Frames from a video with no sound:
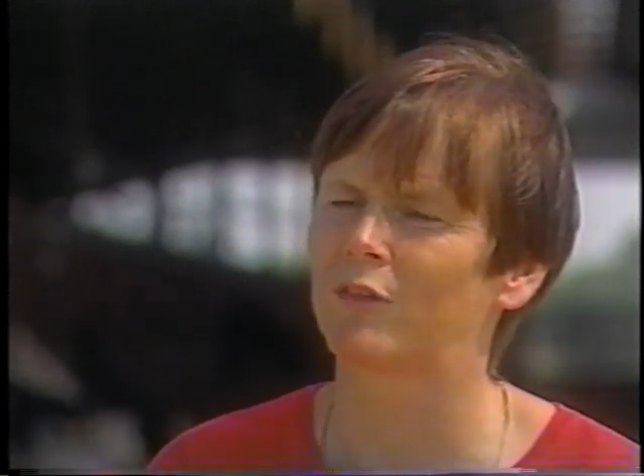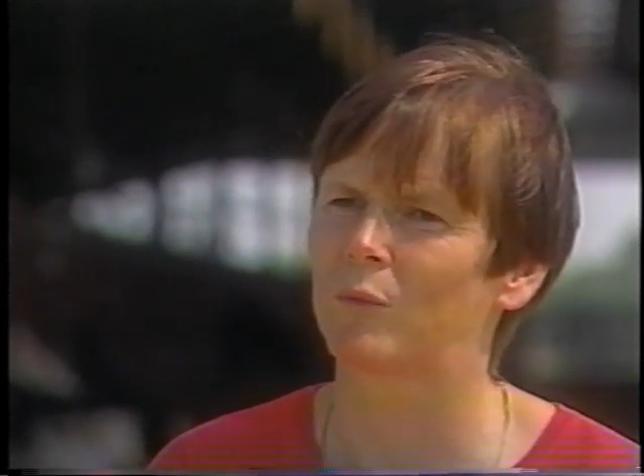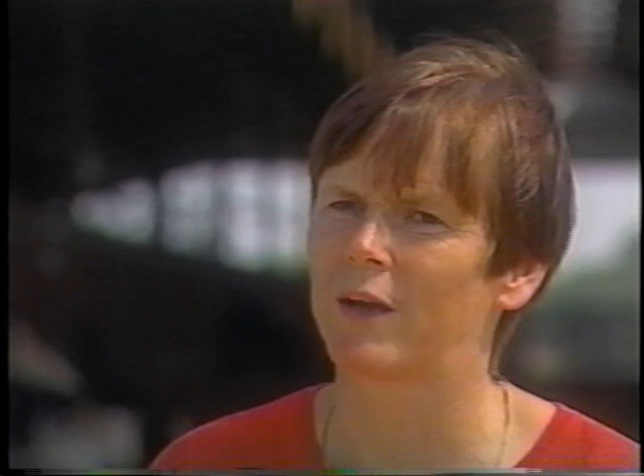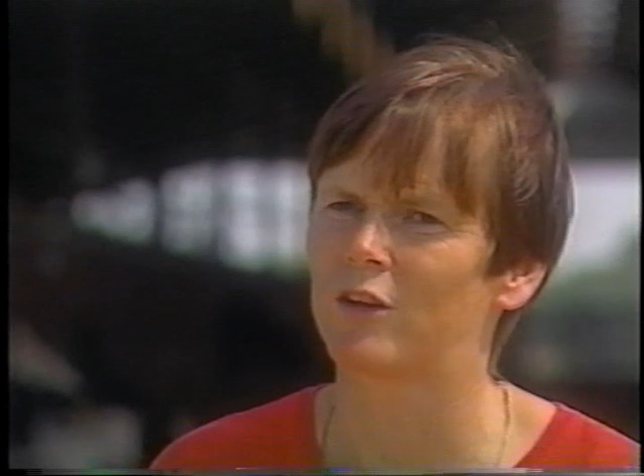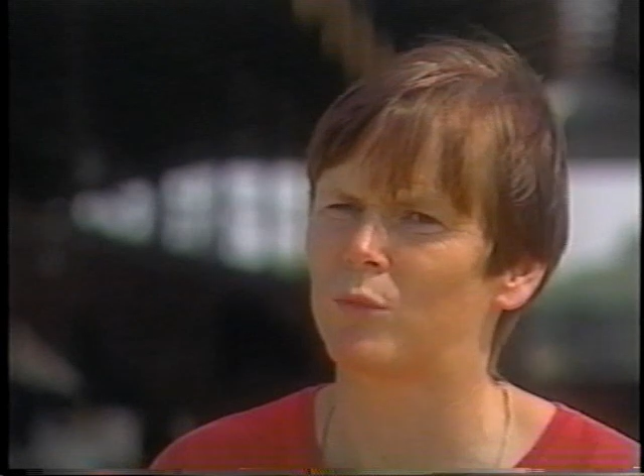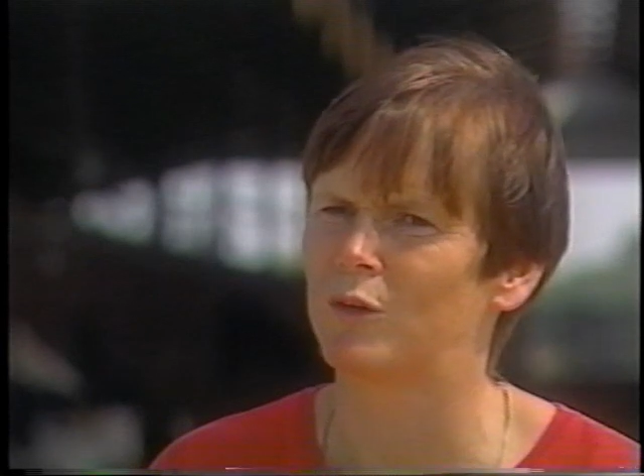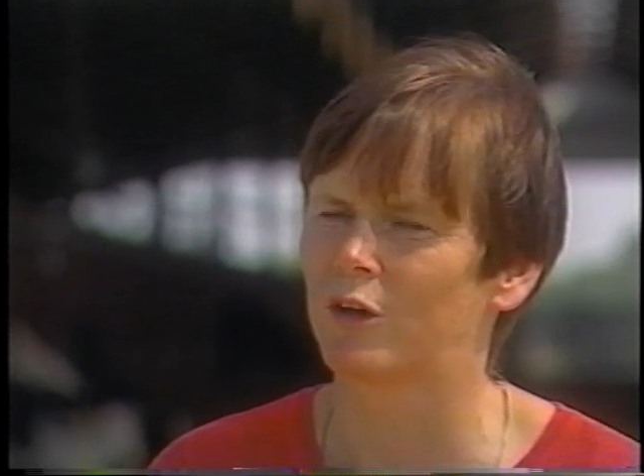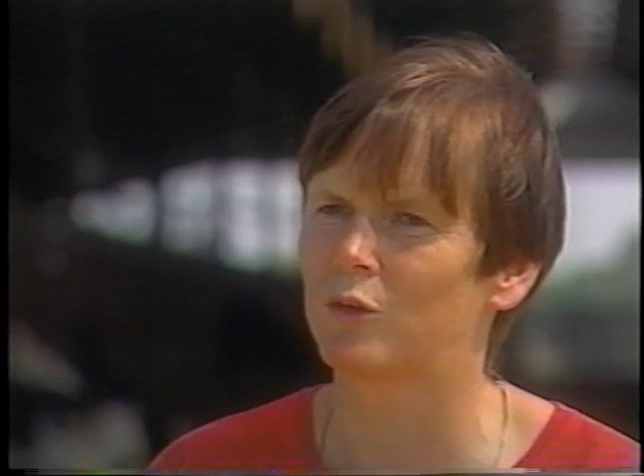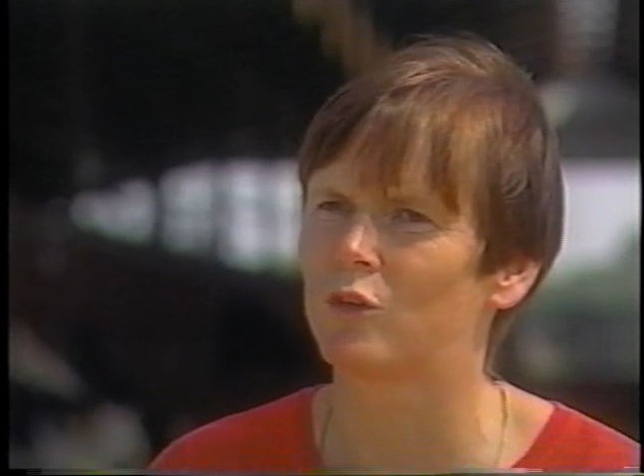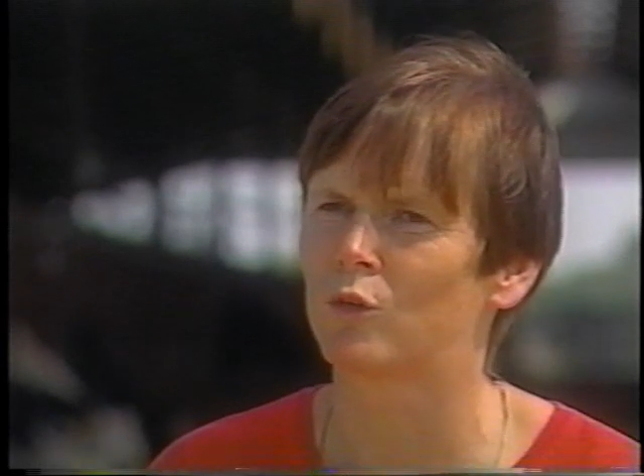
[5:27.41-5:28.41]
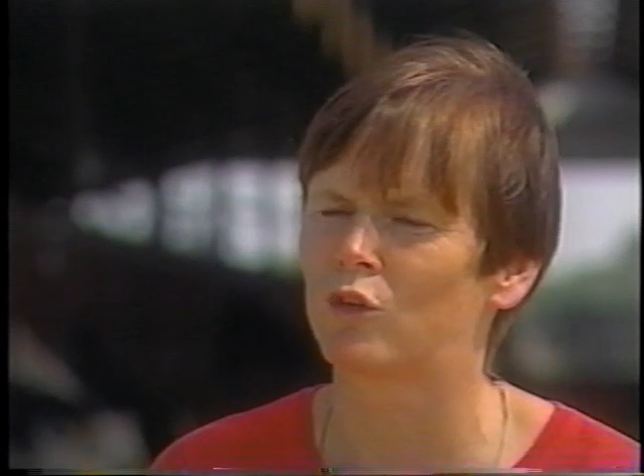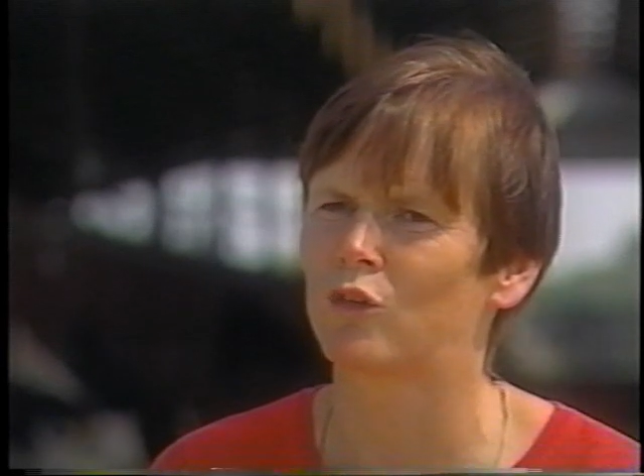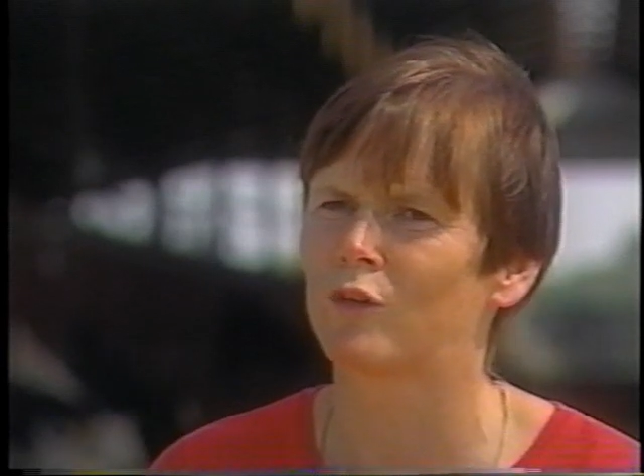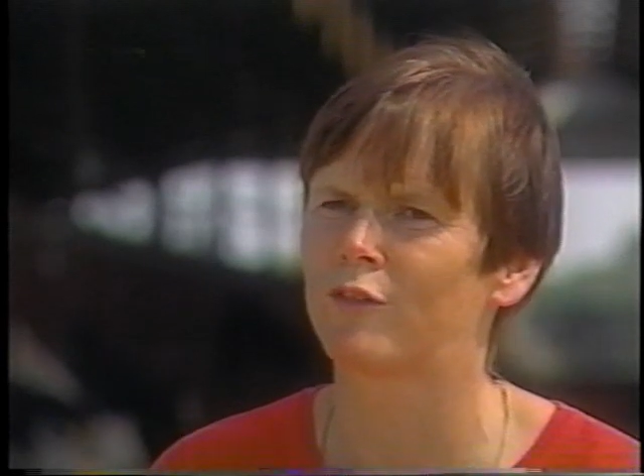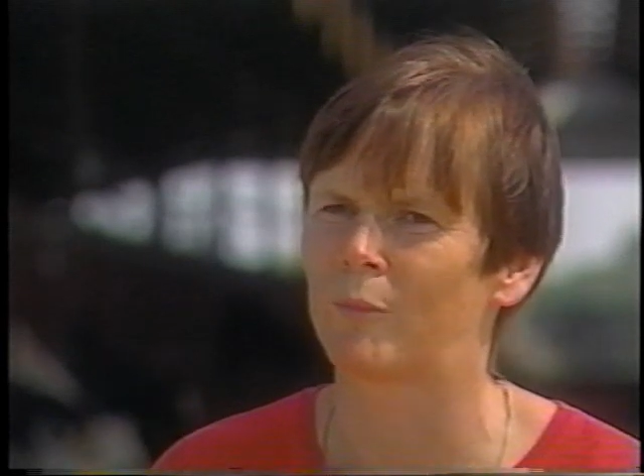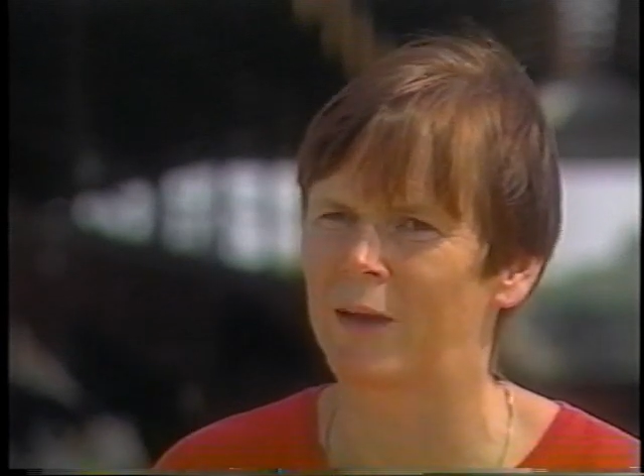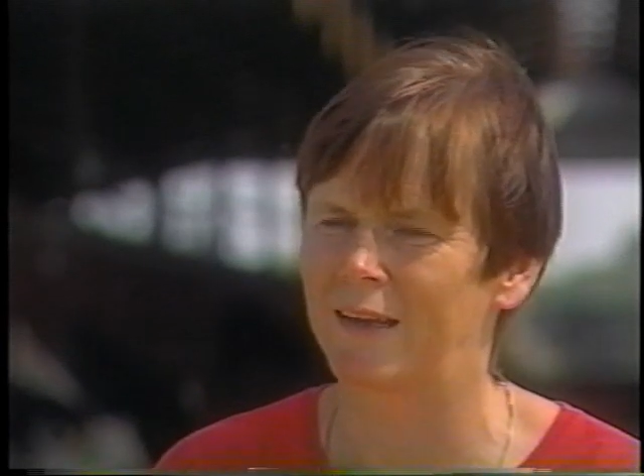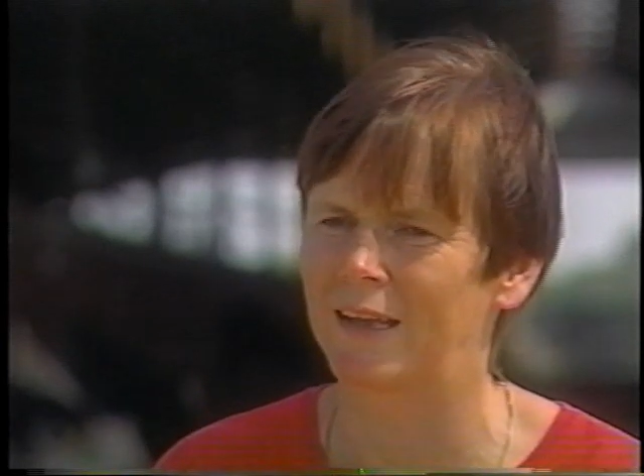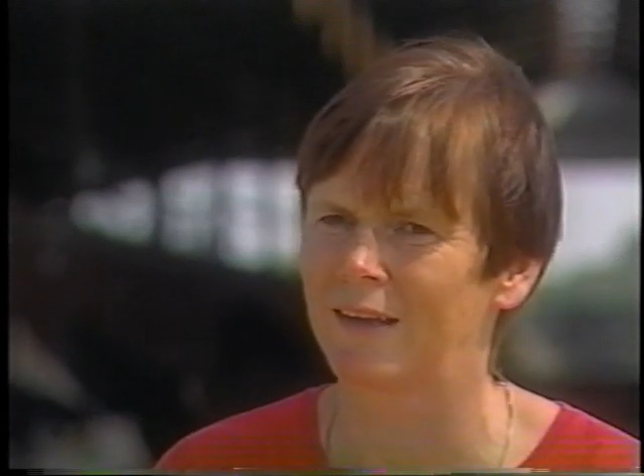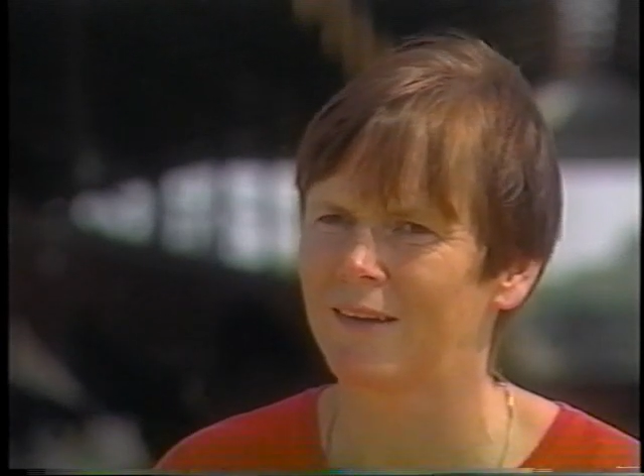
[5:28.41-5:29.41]
of the waste we don't use for
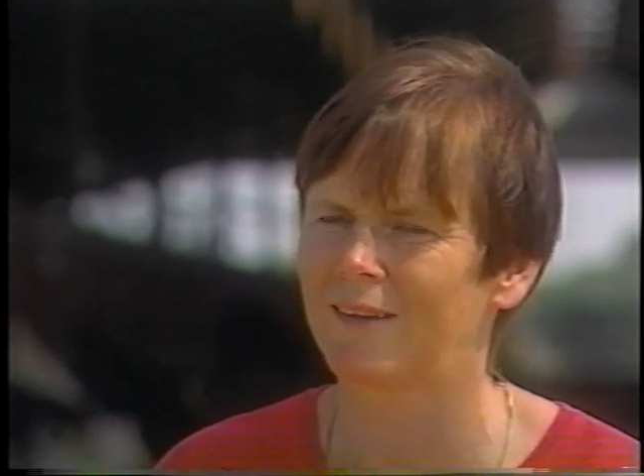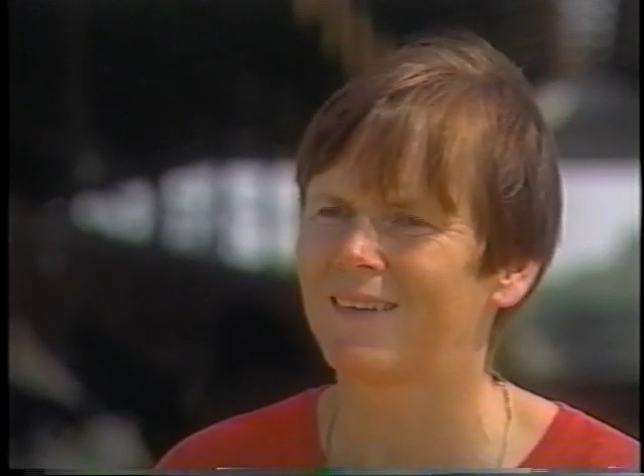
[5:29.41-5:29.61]
bedding.